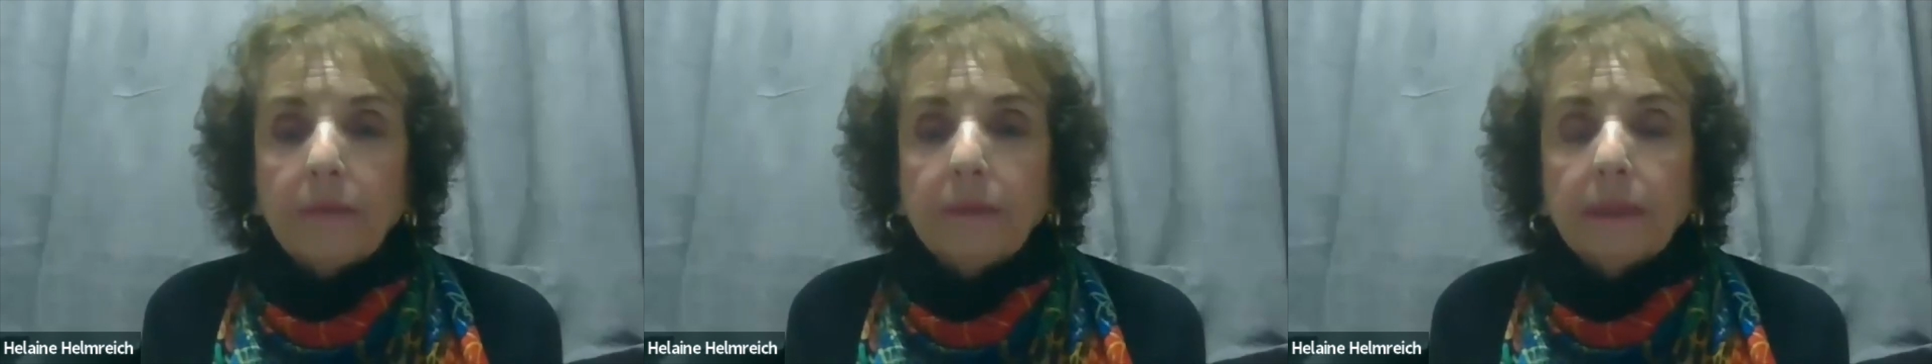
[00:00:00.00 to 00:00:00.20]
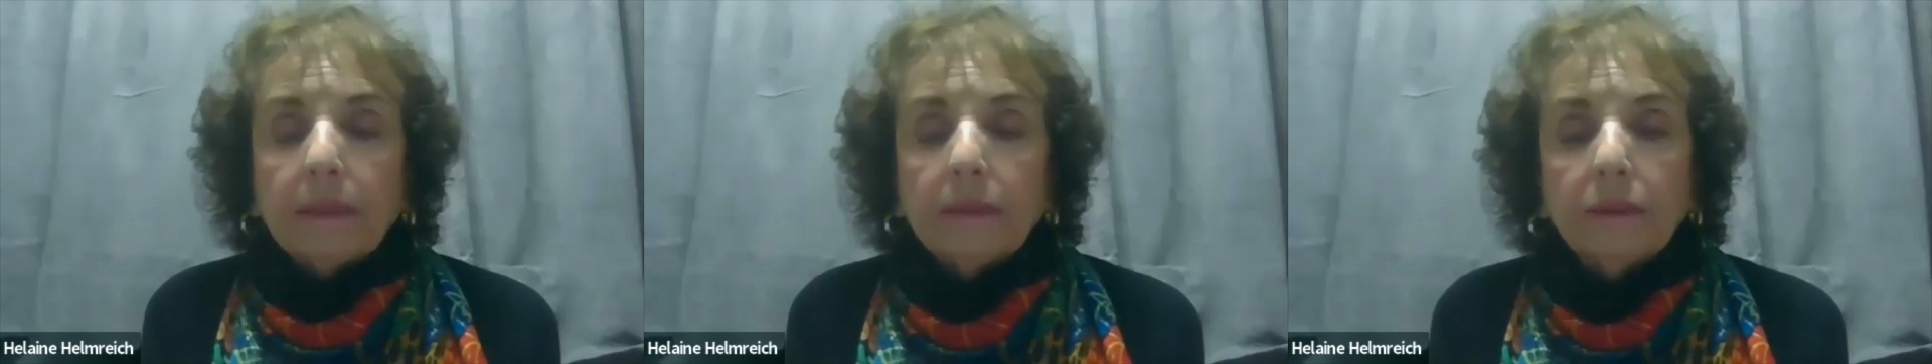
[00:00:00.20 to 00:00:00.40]

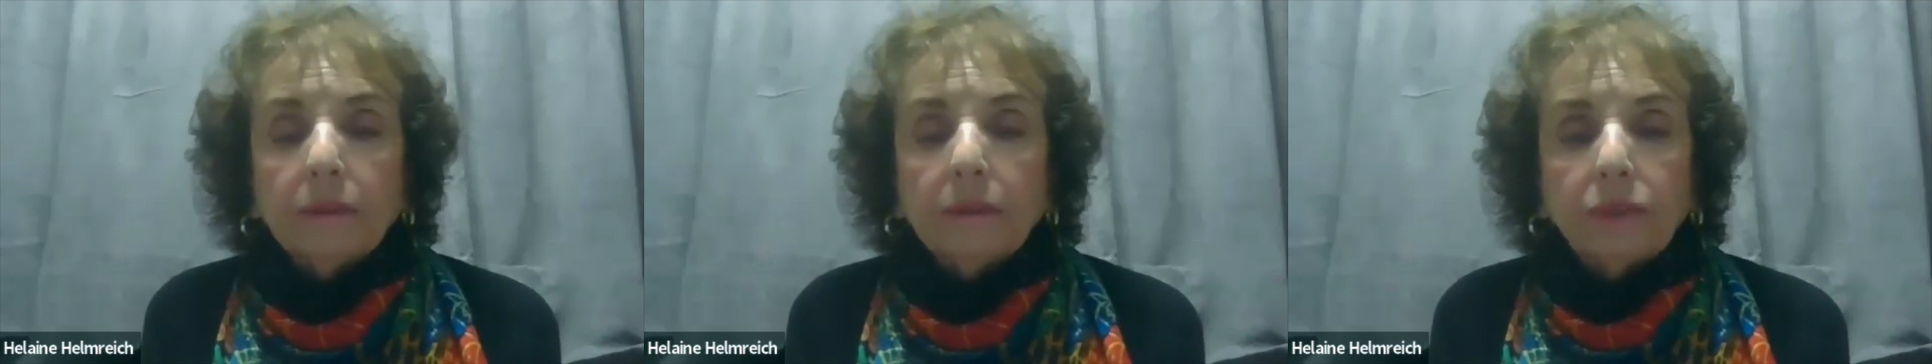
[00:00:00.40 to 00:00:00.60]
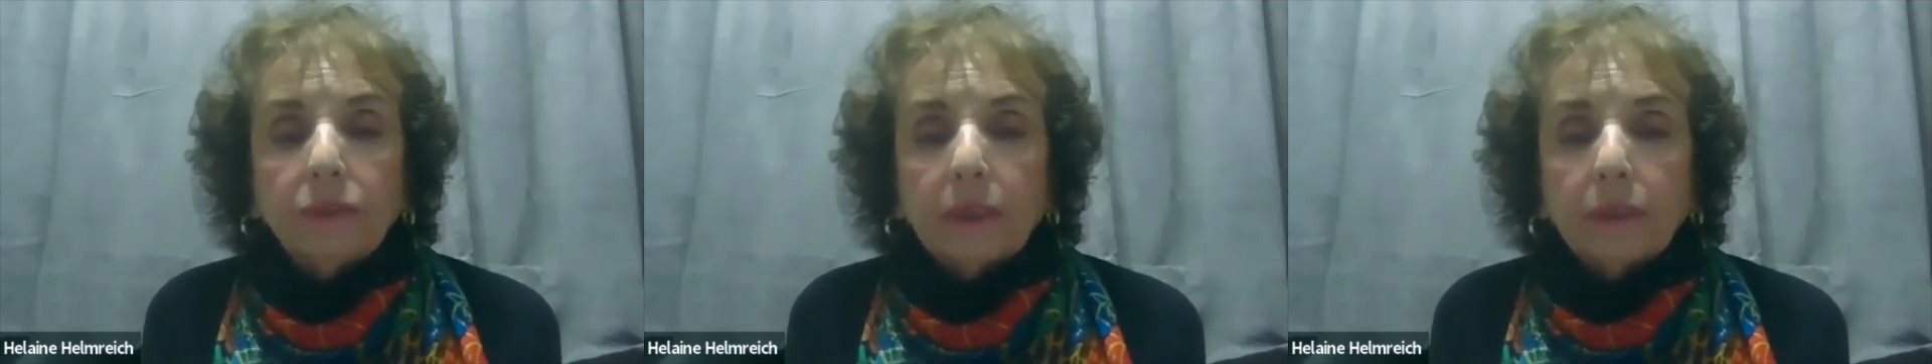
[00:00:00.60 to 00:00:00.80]

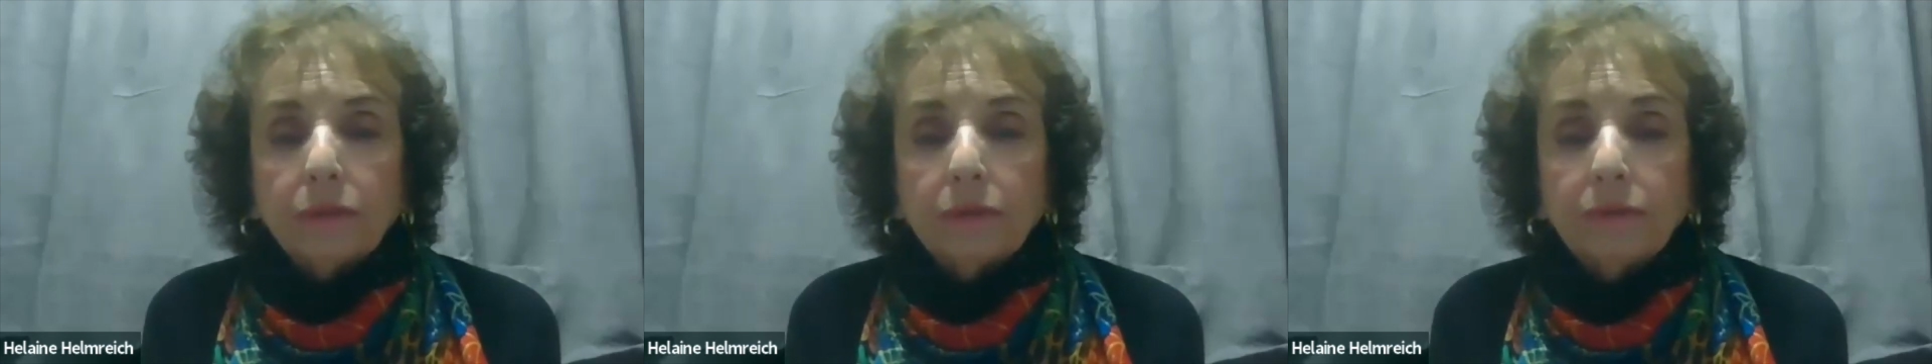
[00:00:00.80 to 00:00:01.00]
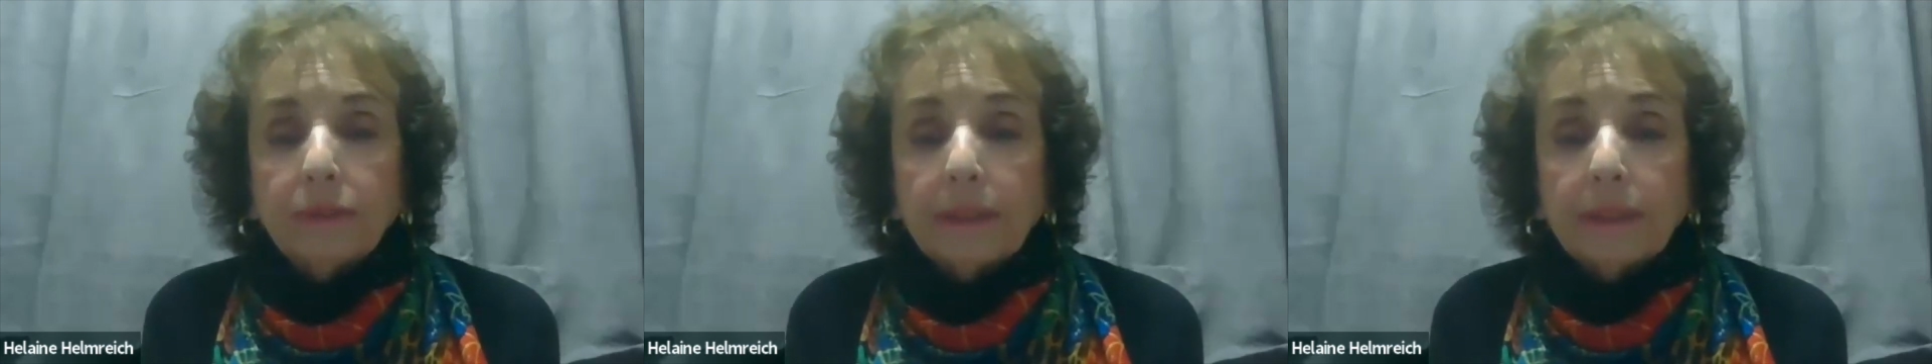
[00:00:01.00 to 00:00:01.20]
evidence of
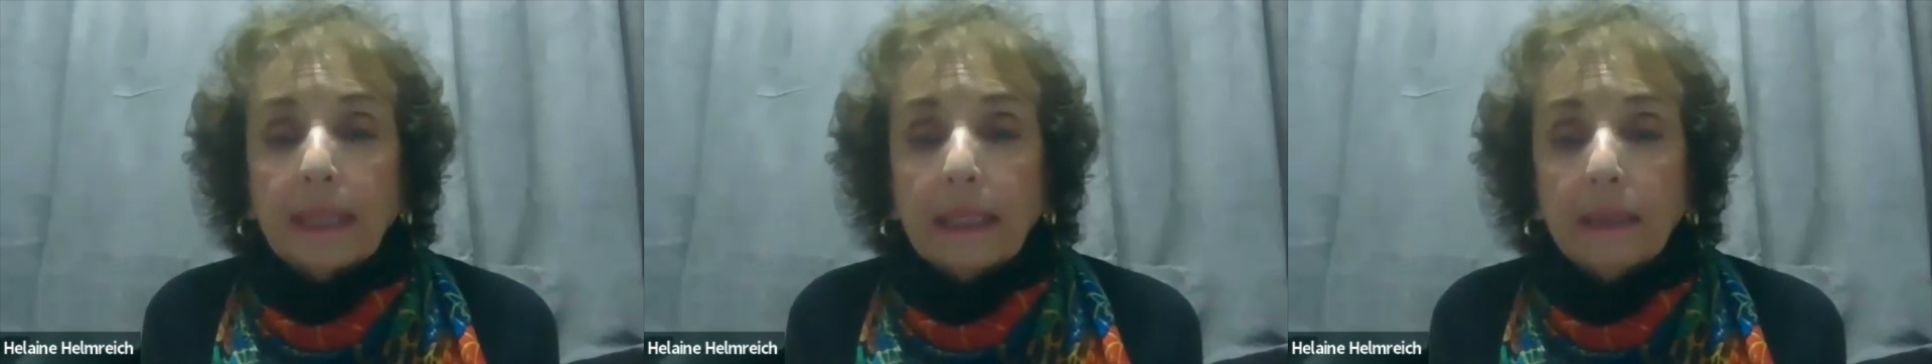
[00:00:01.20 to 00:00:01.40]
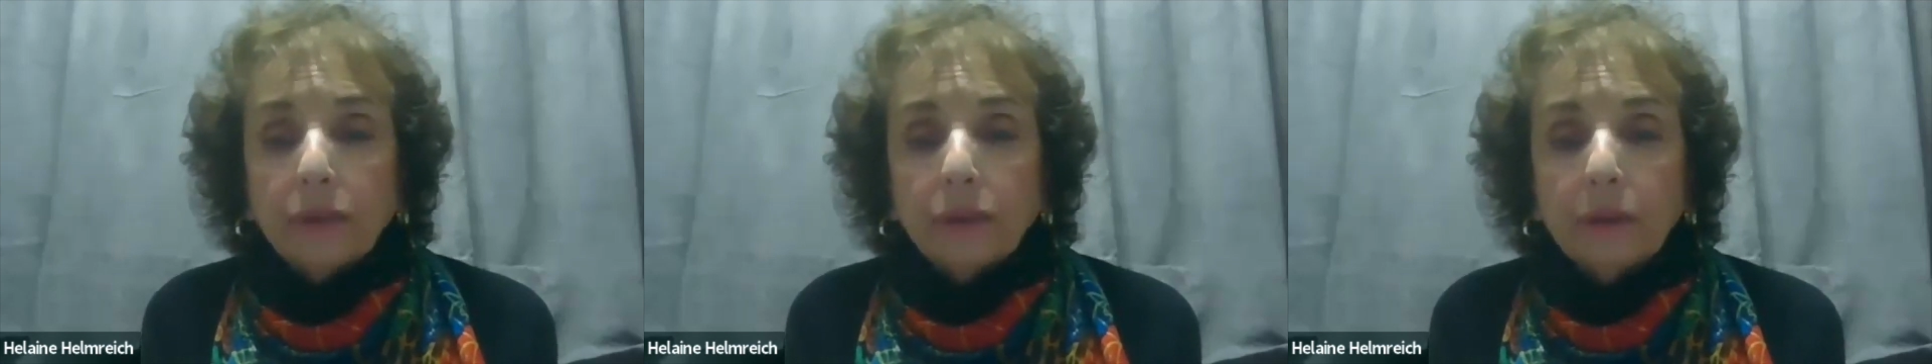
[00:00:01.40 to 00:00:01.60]

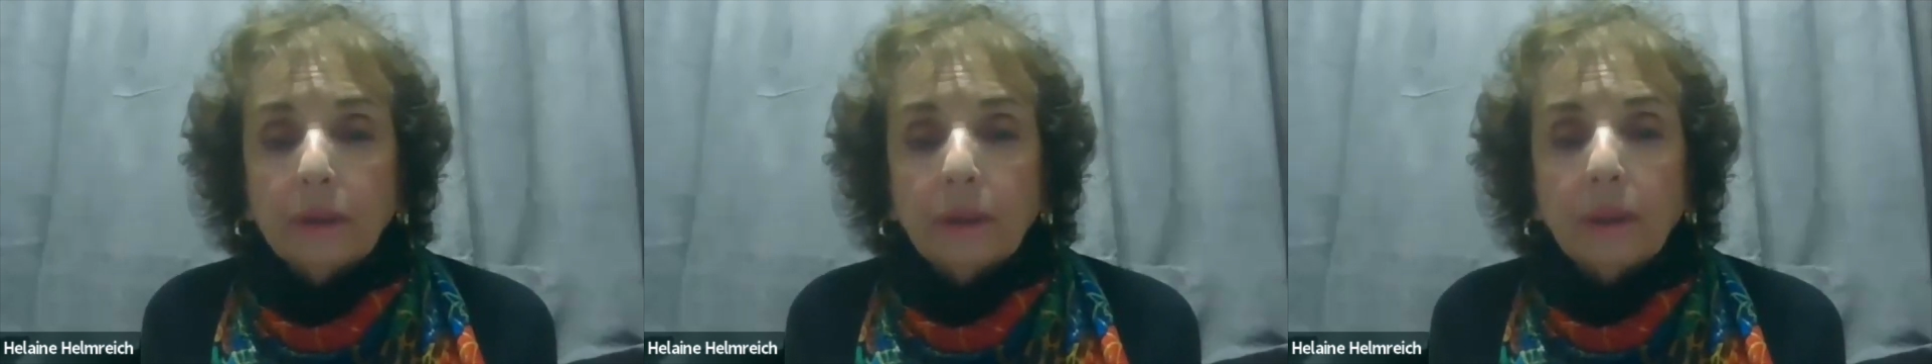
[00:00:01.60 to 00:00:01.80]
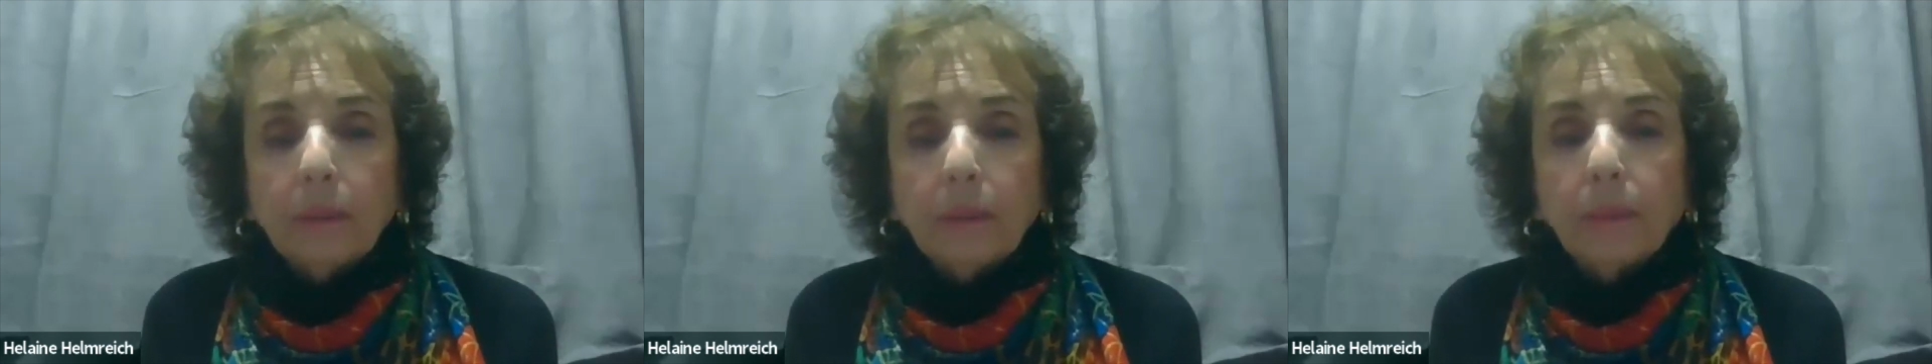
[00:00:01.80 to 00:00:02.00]

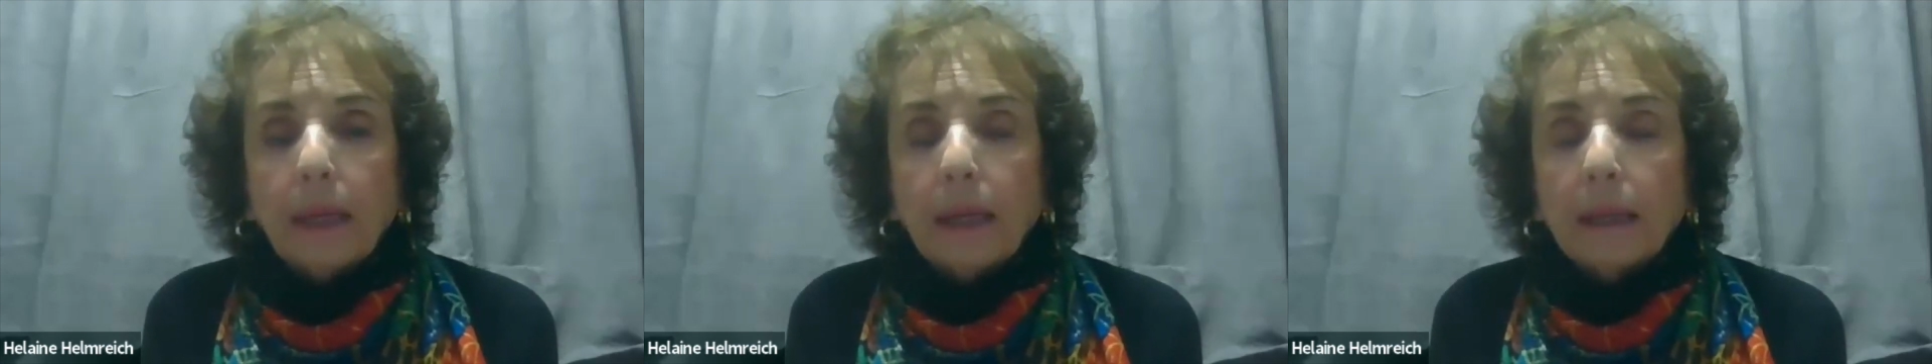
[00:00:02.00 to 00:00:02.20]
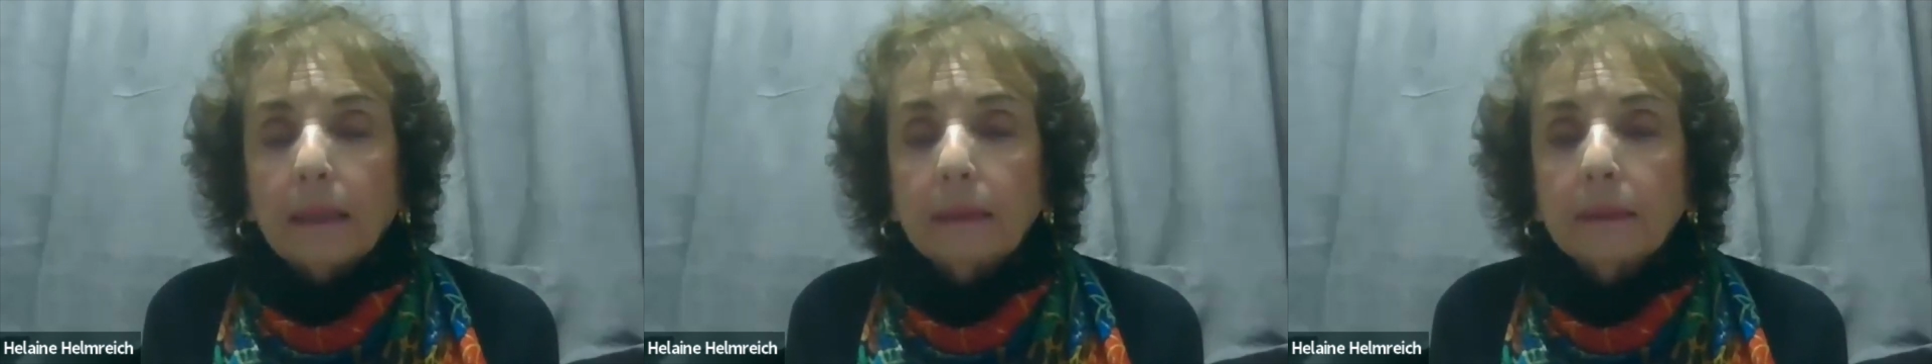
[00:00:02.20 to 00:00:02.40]
gentrification in the
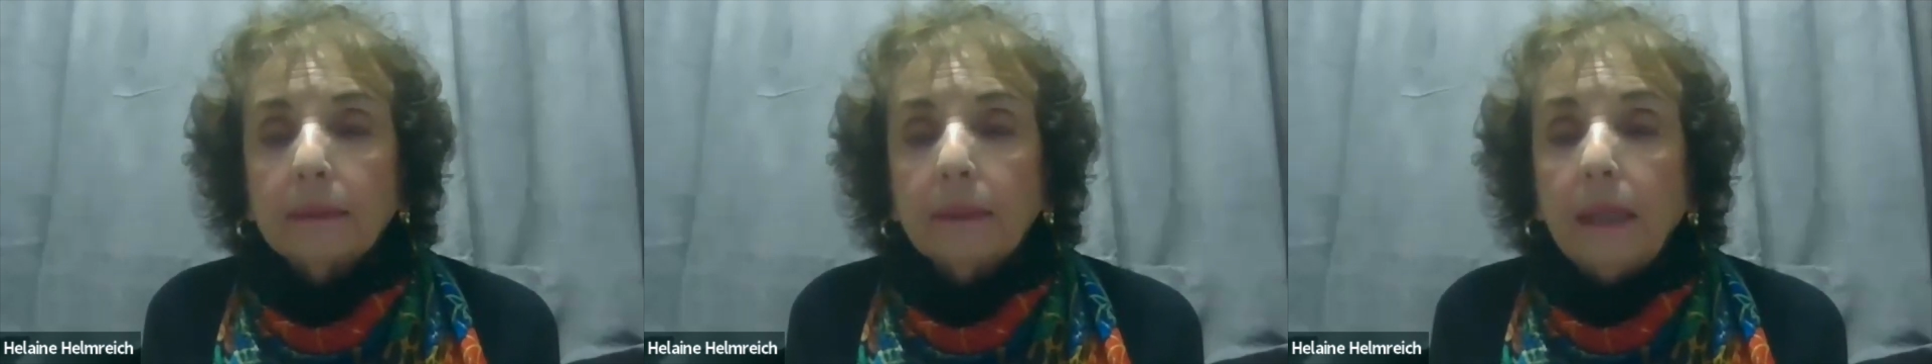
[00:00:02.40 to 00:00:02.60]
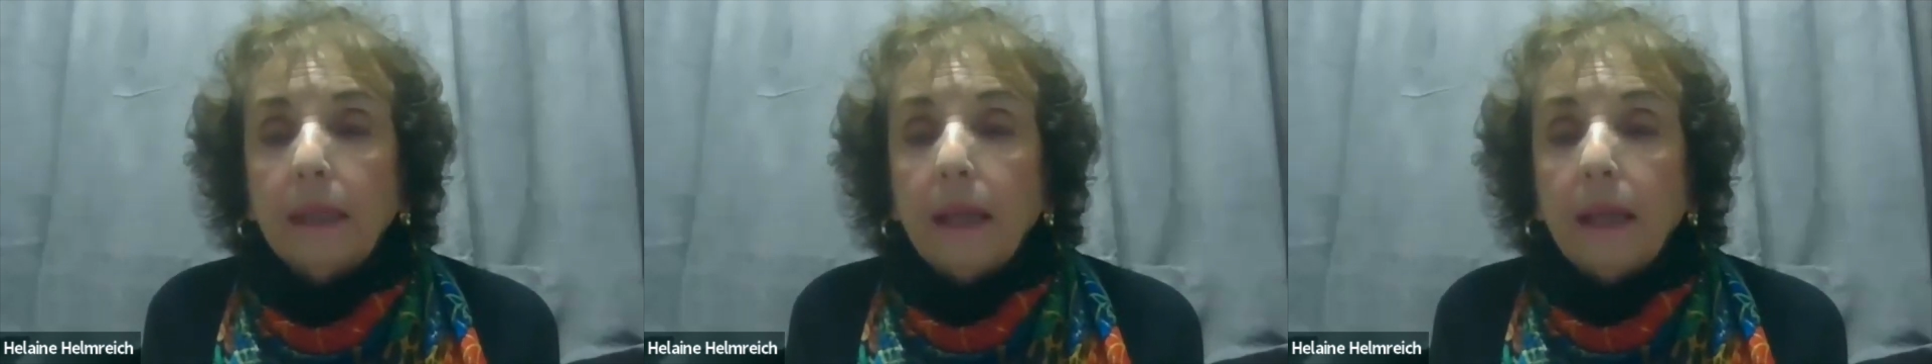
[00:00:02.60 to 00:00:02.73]
Bronx,